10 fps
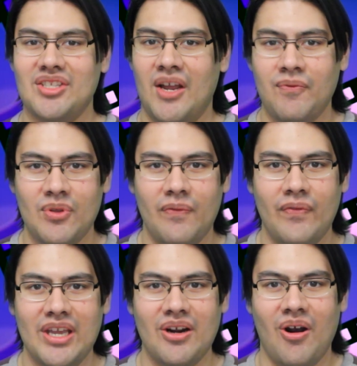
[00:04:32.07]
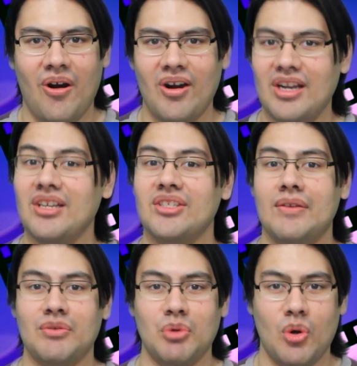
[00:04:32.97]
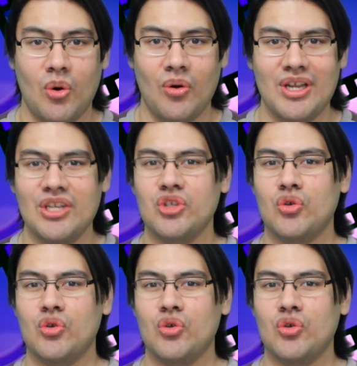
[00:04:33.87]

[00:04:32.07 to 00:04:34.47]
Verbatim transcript: It's not for the faint of heart. It does have some gory,